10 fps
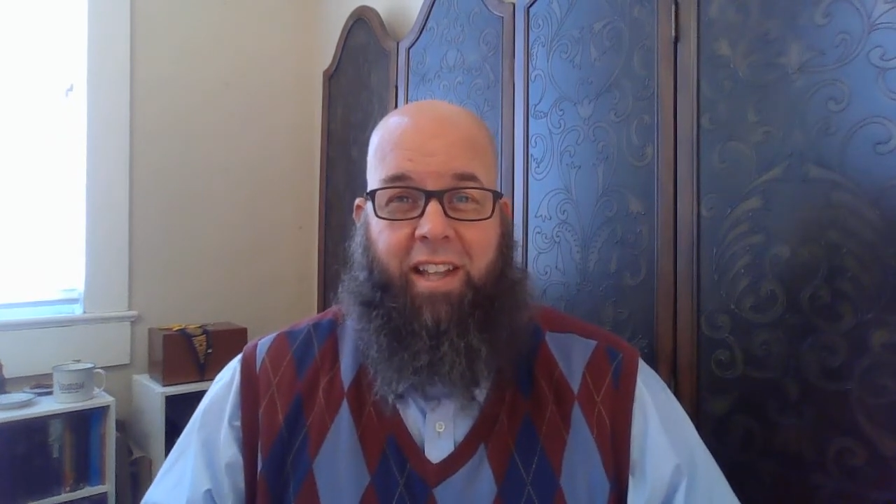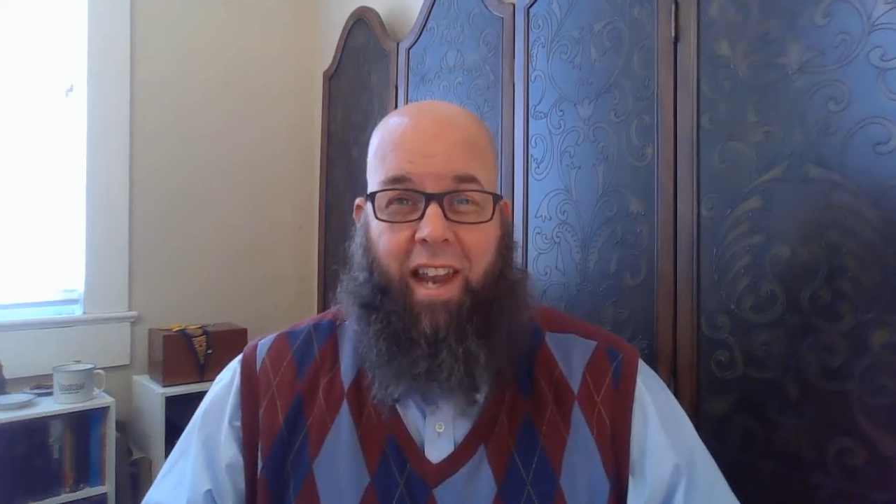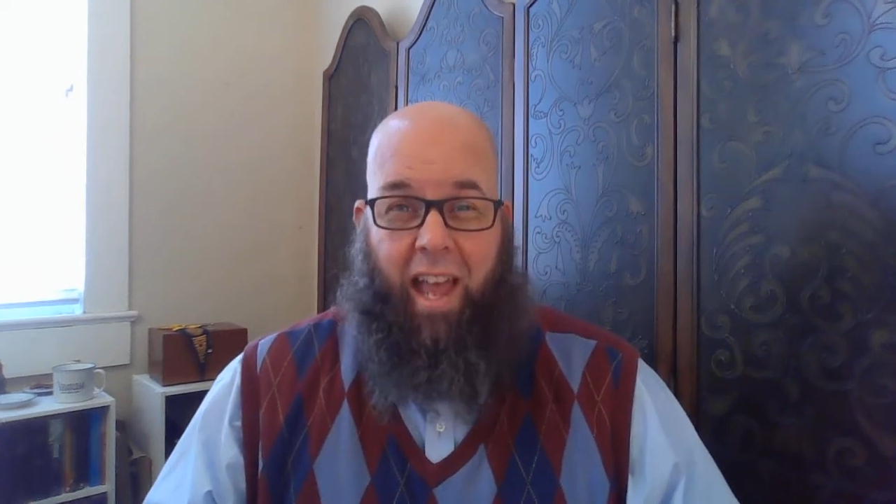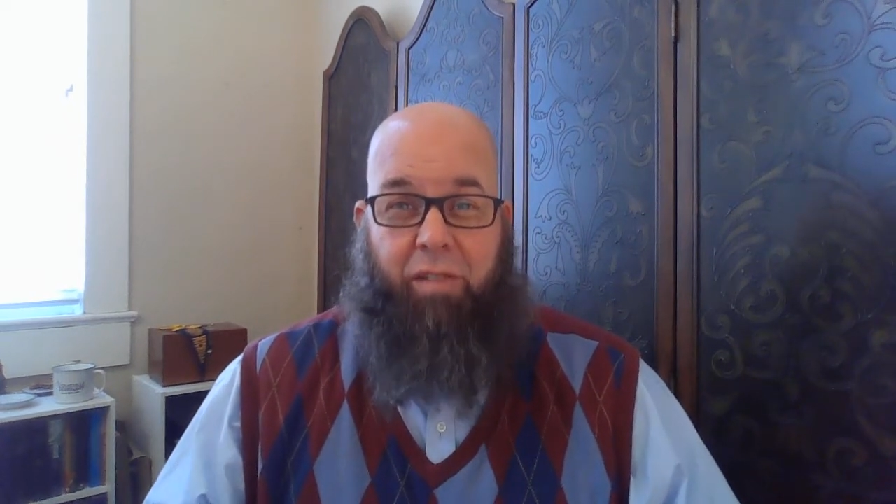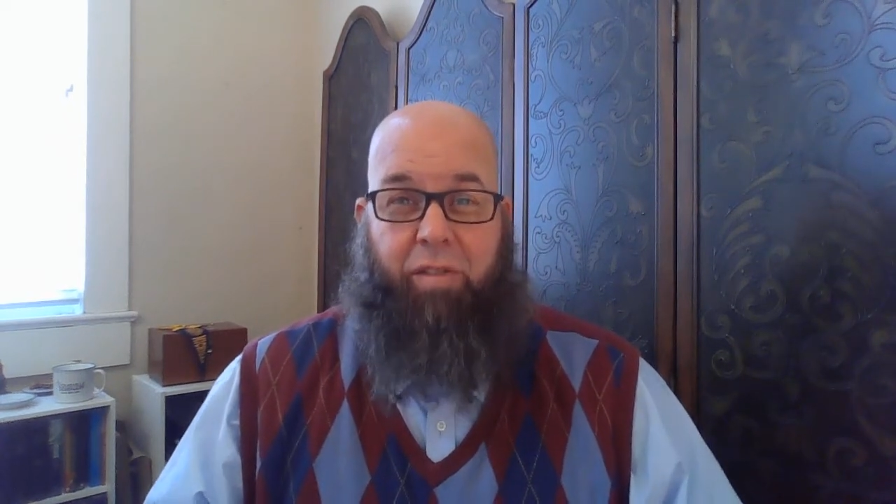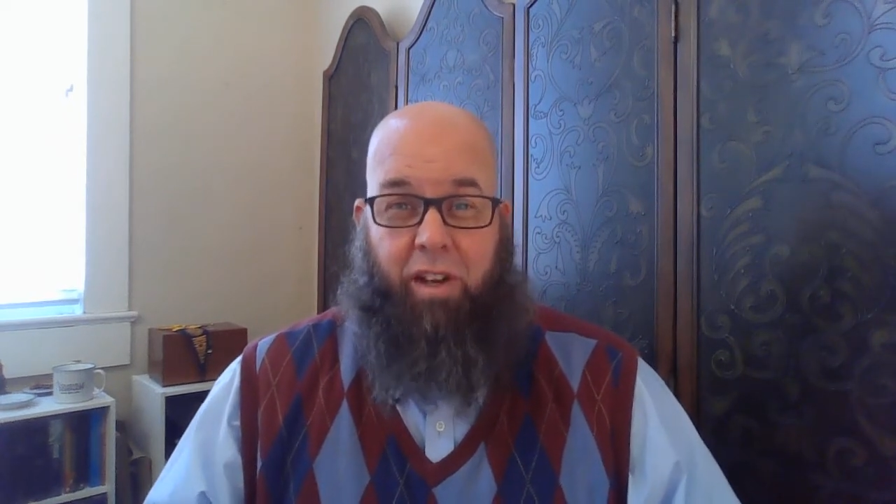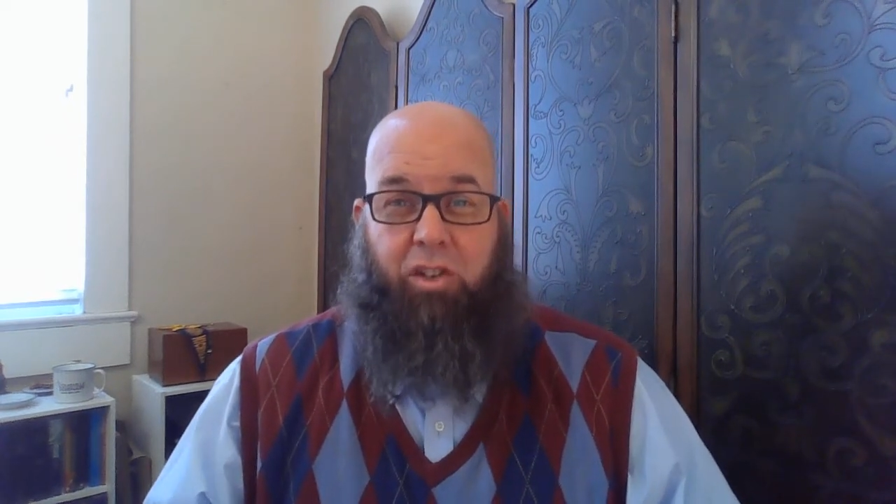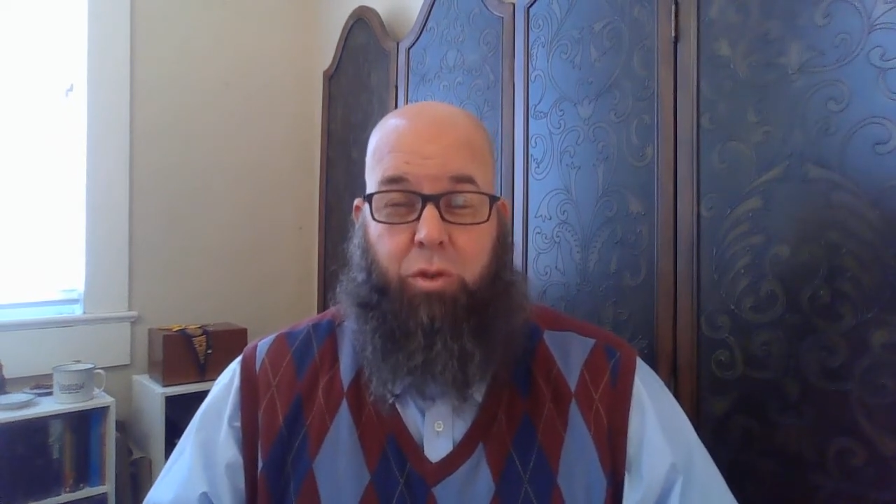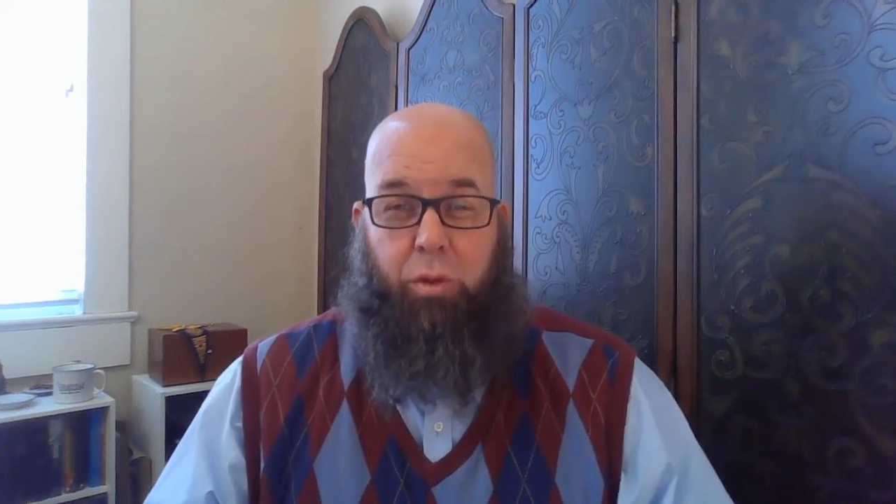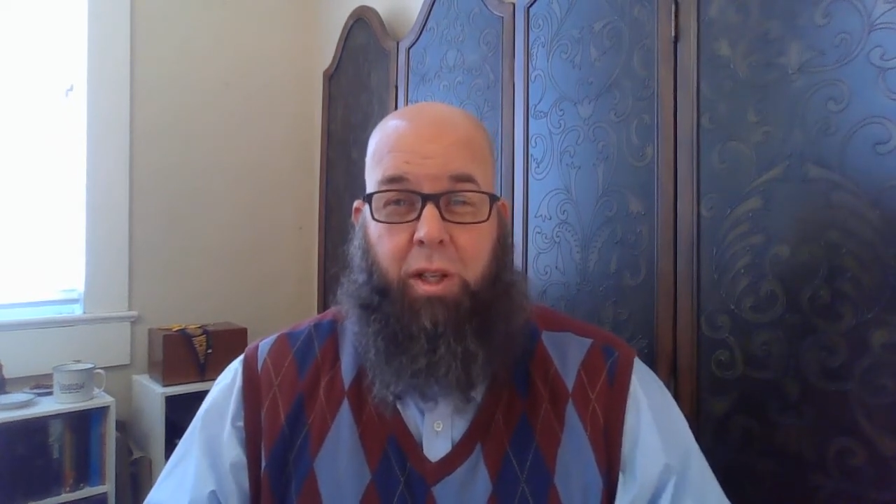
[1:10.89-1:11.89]
that
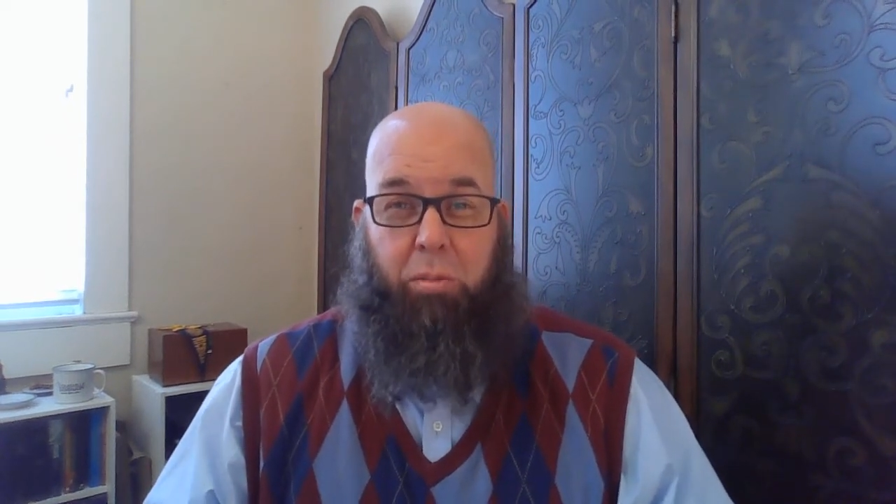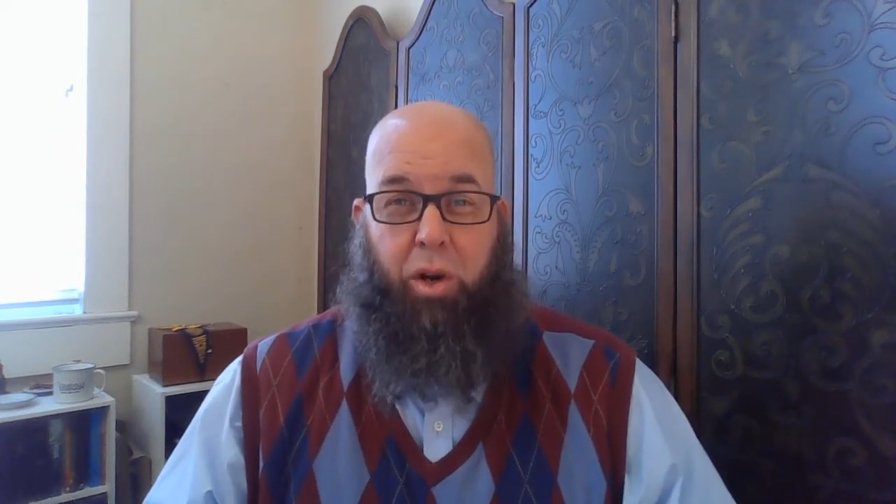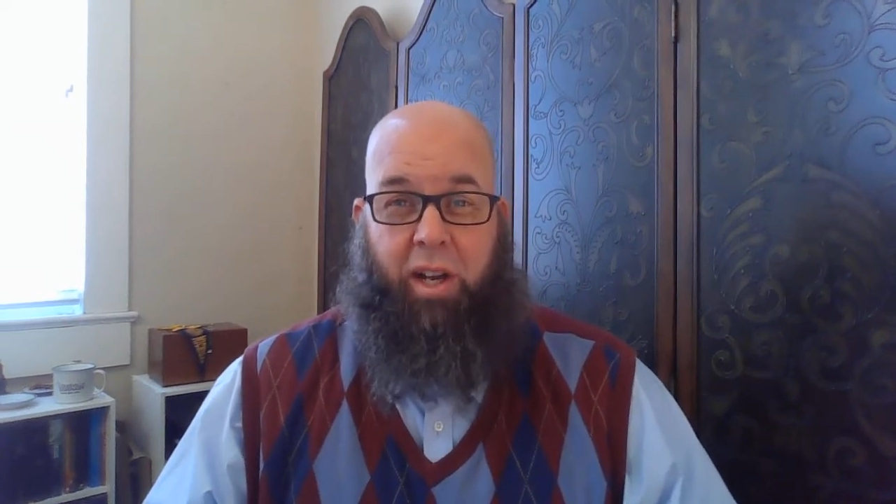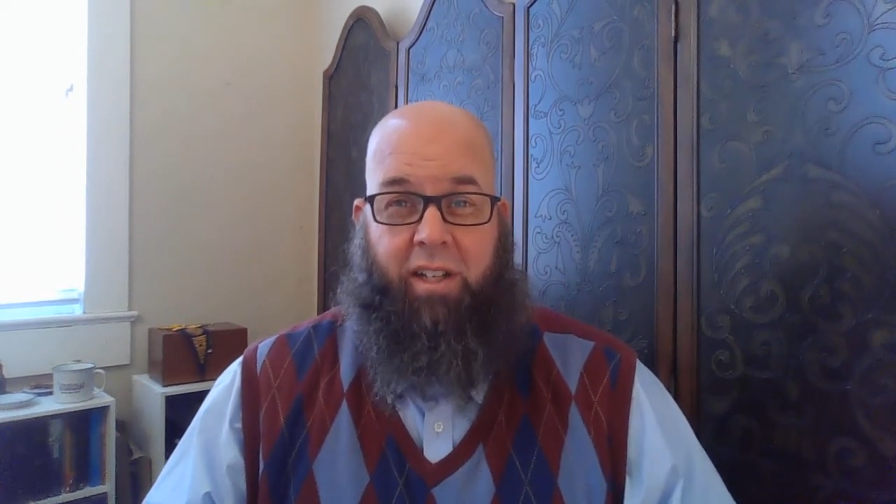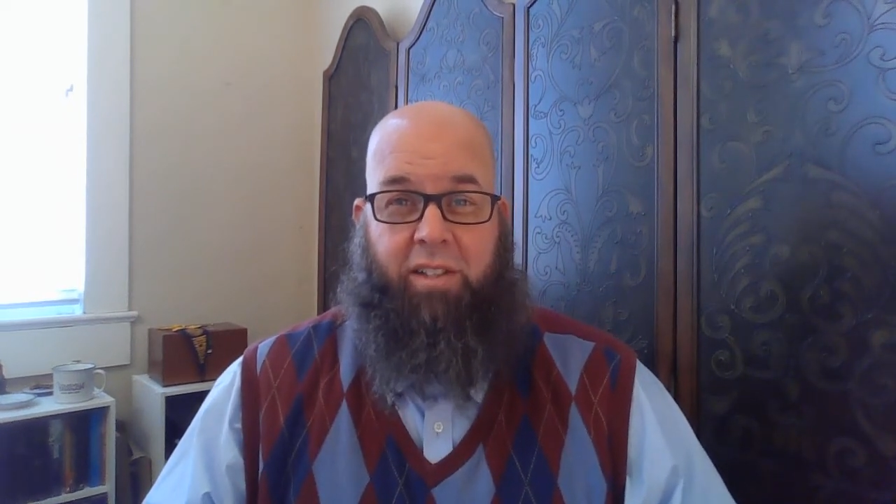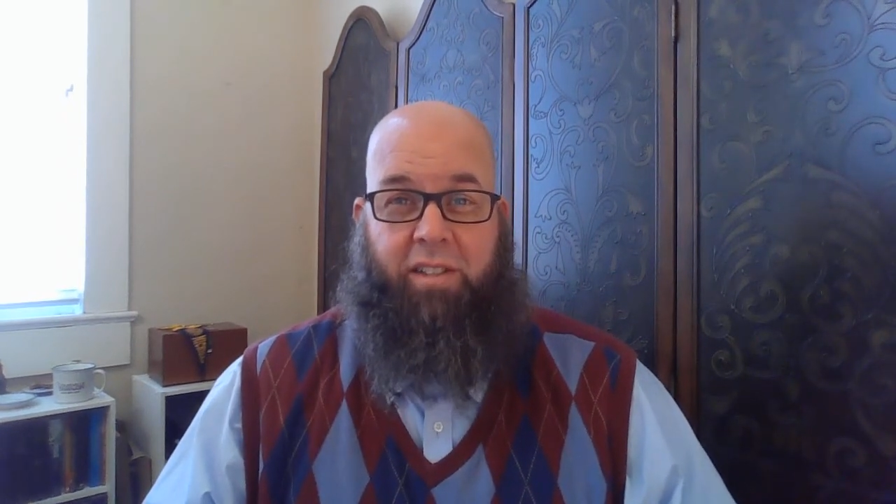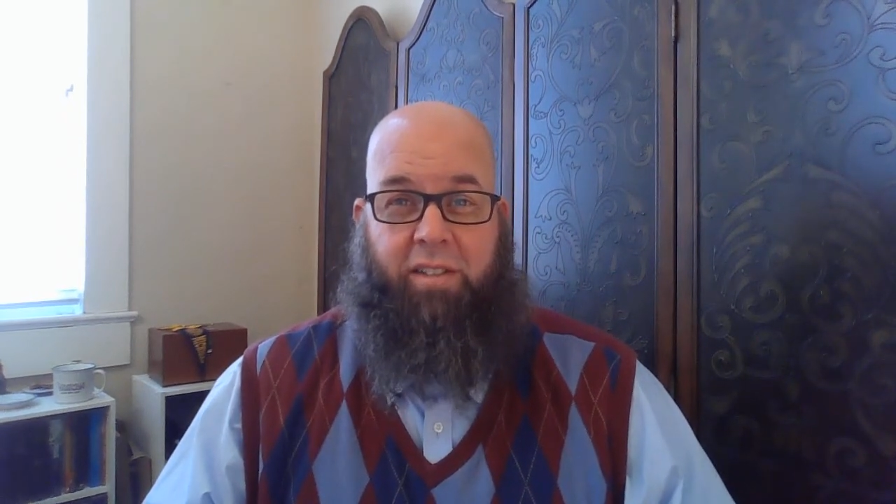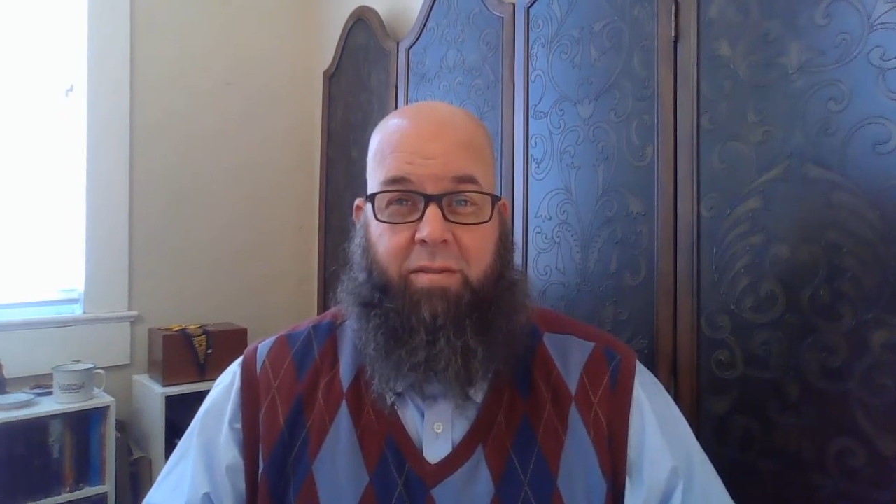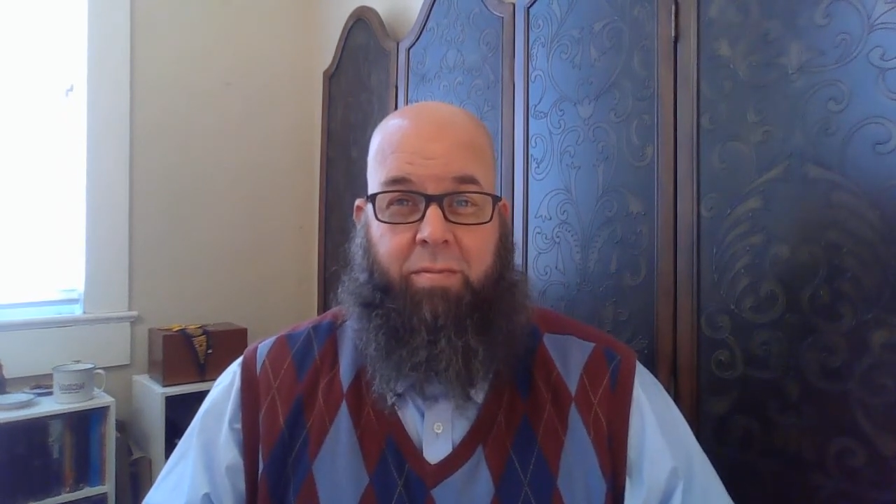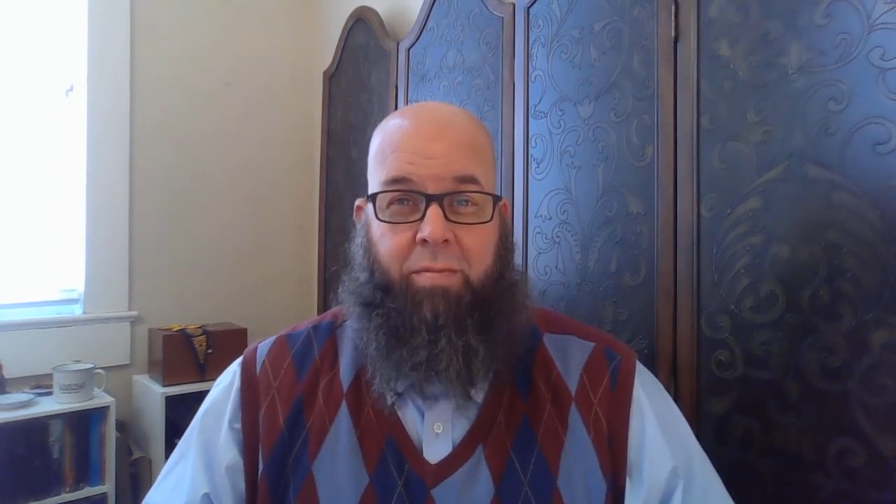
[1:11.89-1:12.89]
Advent truly brings.